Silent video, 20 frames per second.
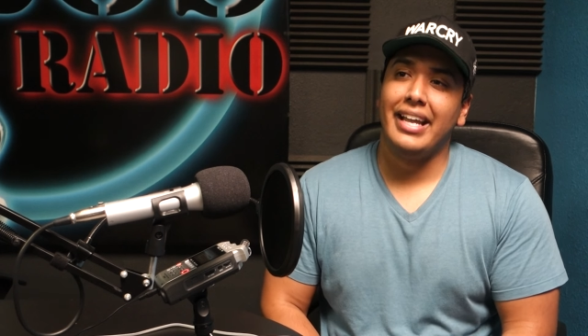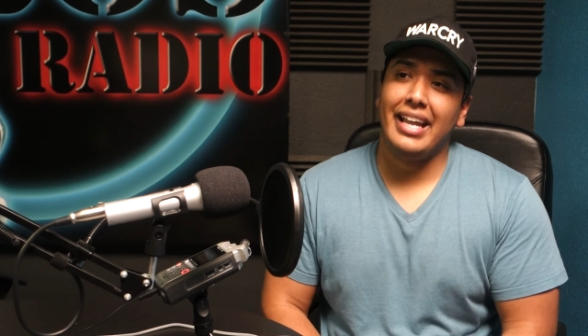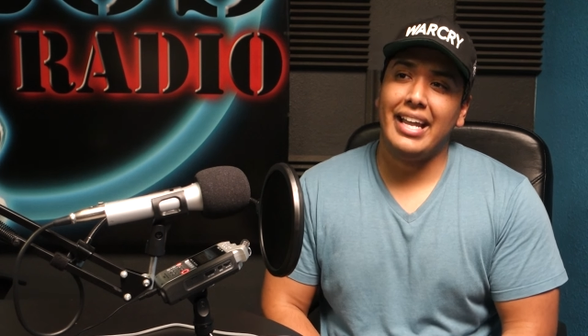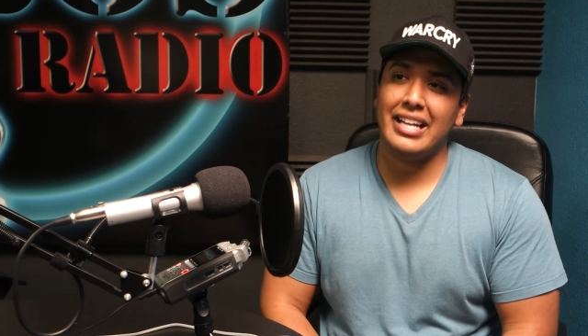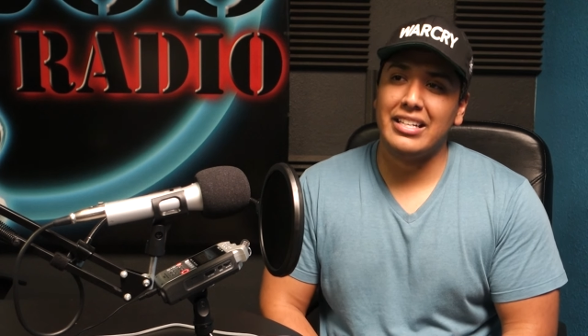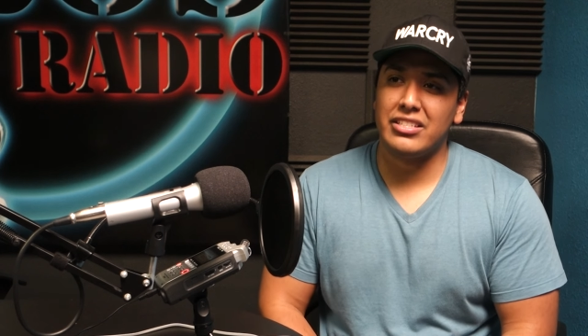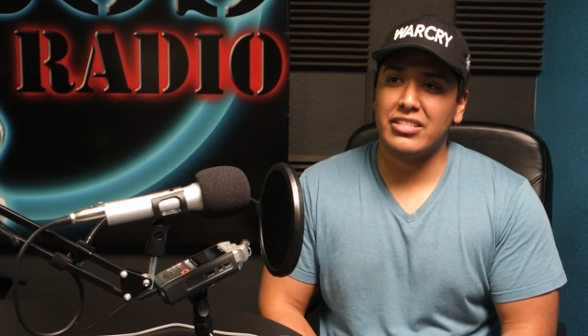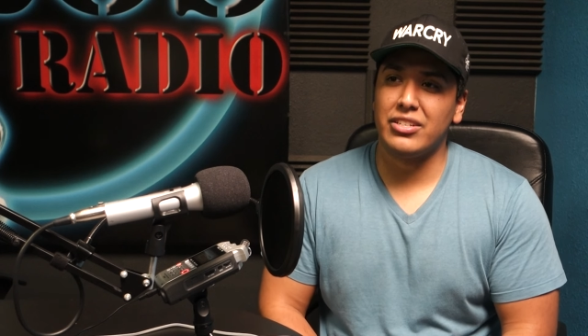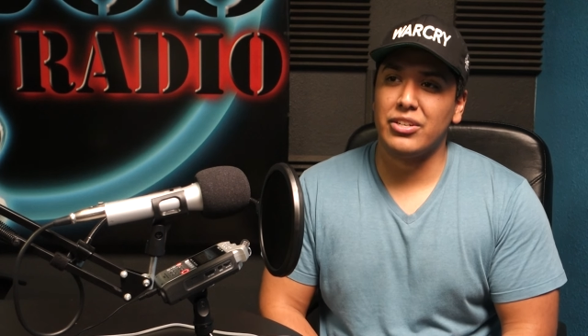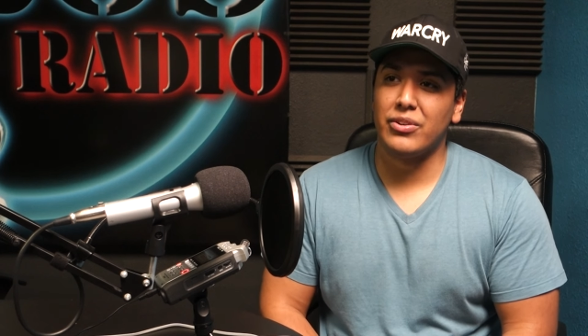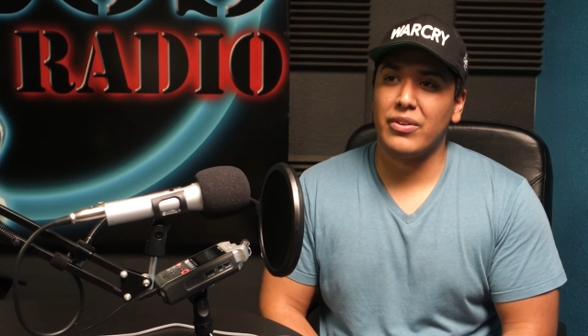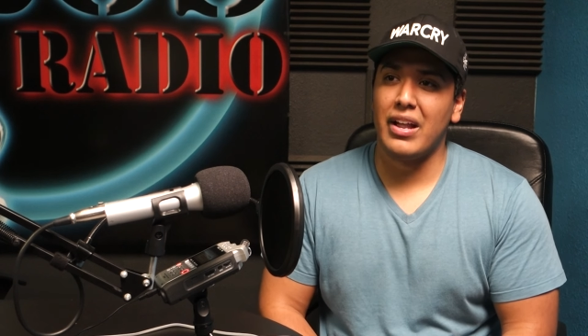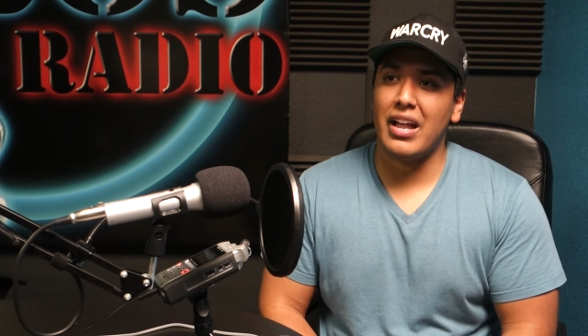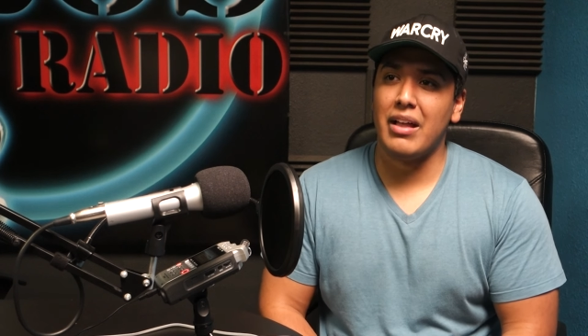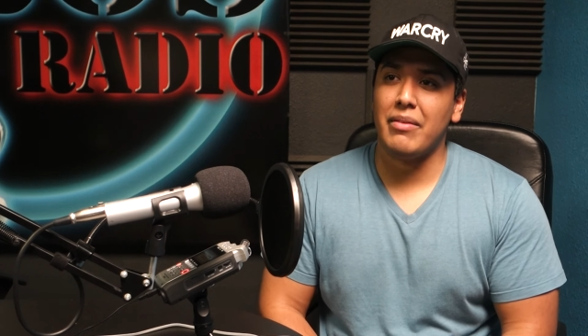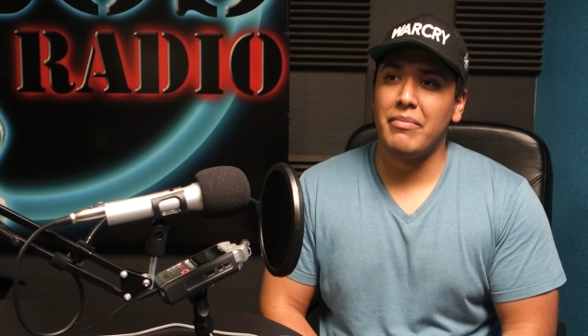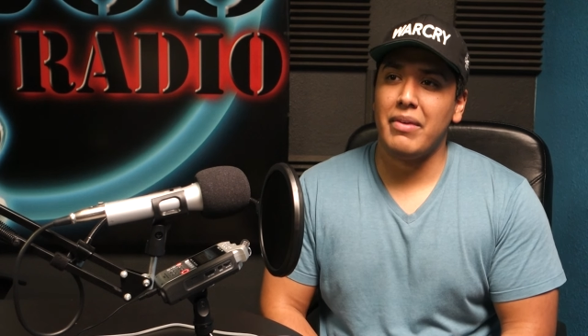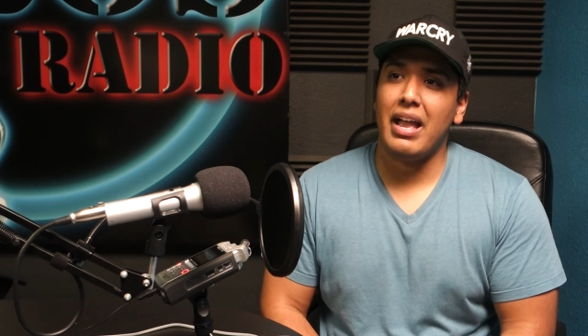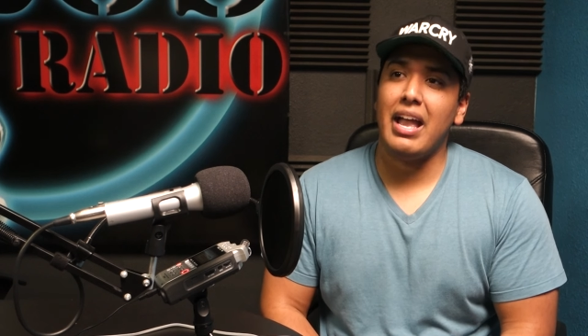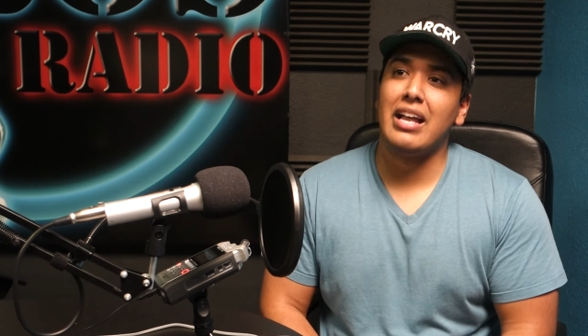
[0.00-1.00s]

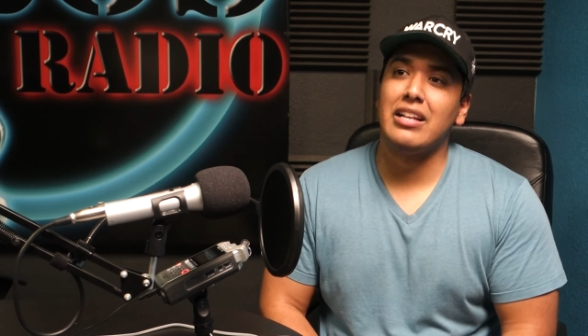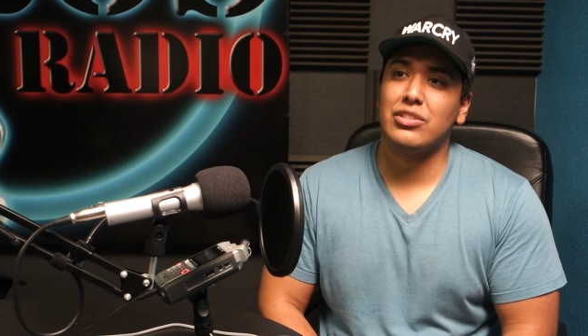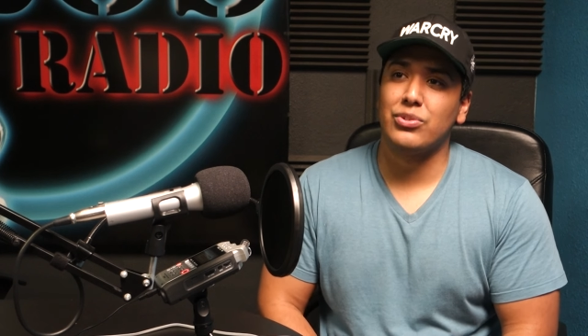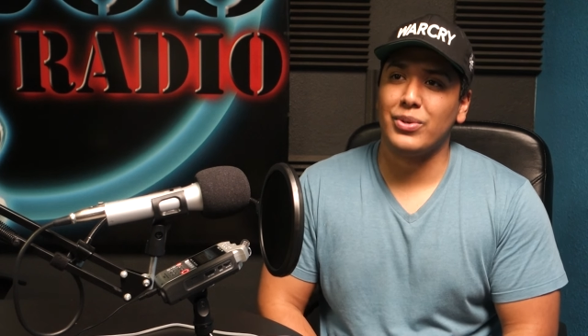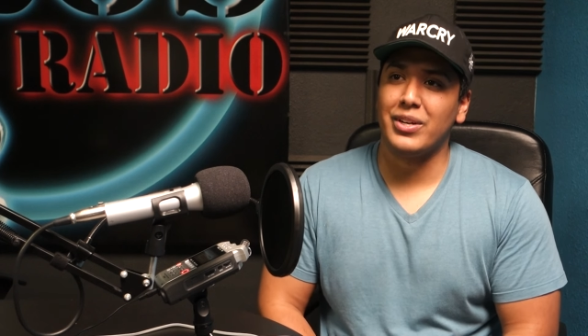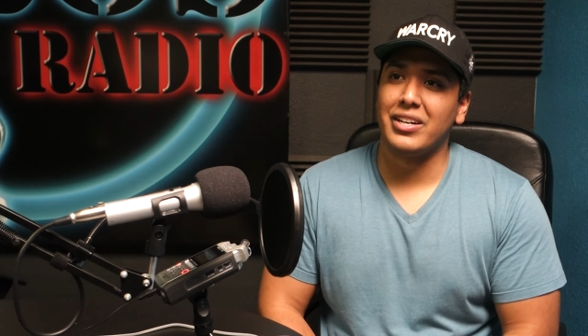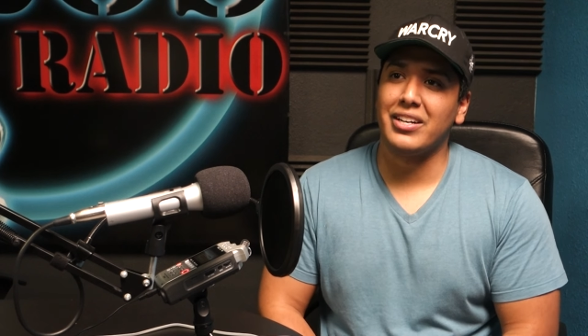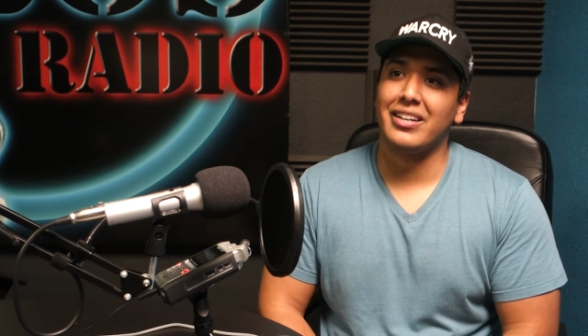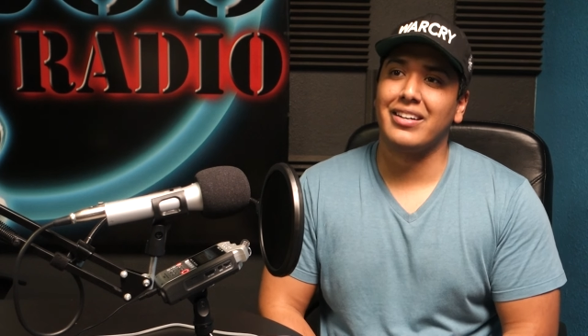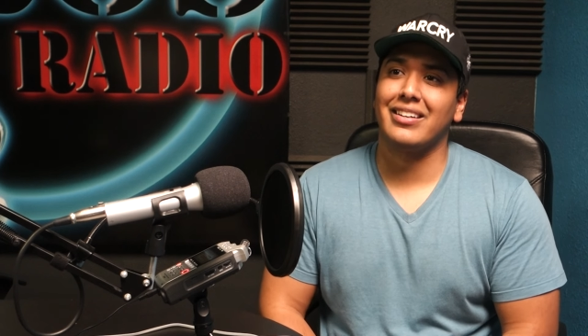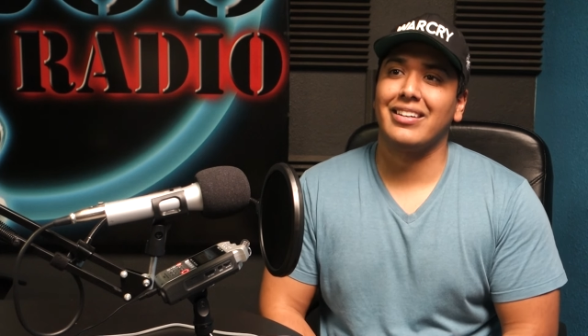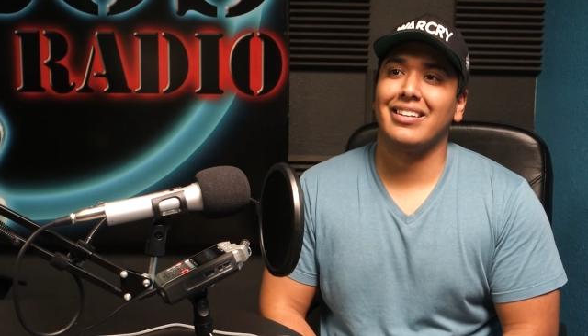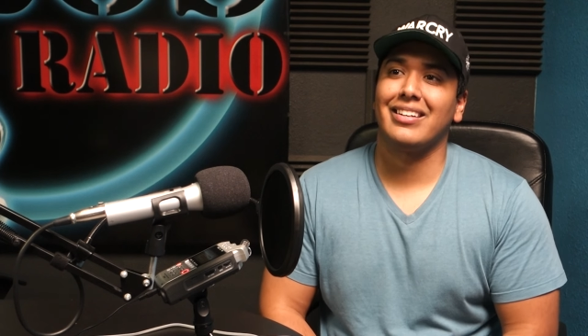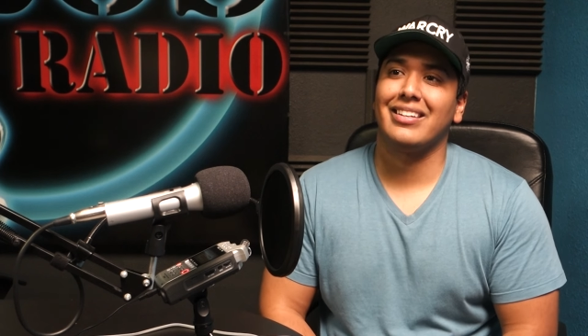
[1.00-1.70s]
Instagram, and Twitter.